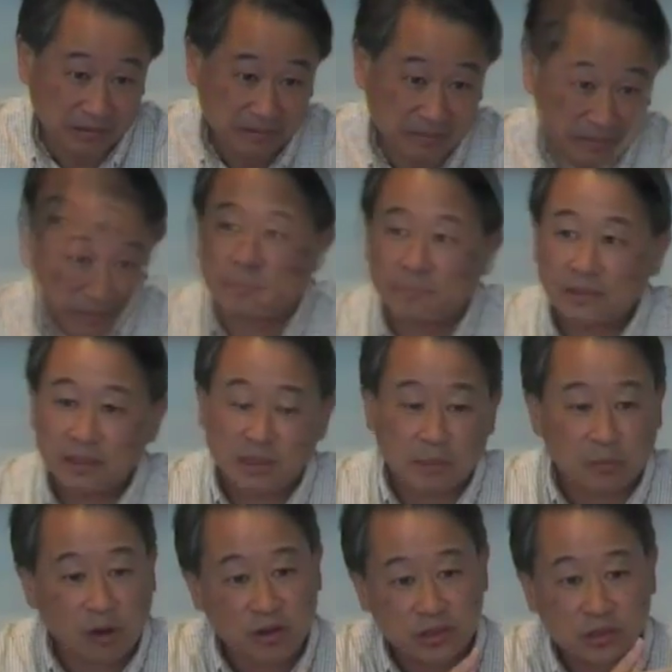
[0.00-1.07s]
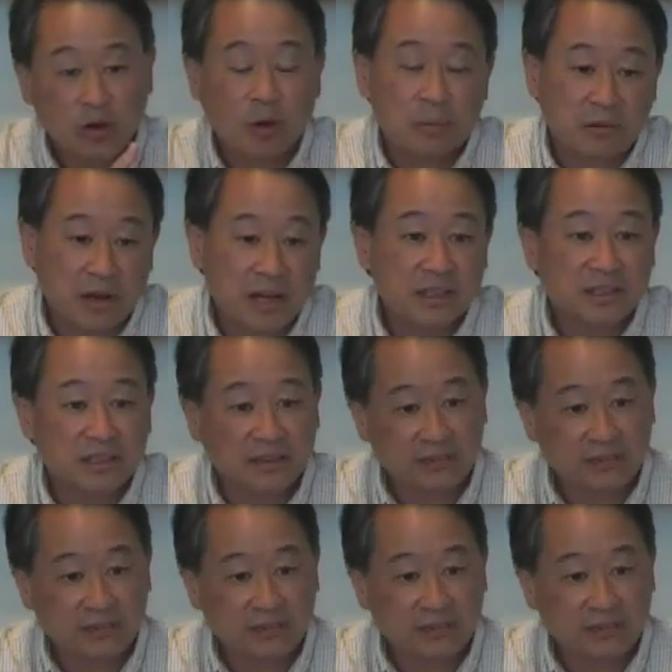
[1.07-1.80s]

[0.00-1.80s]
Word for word: Um, some larger corporation,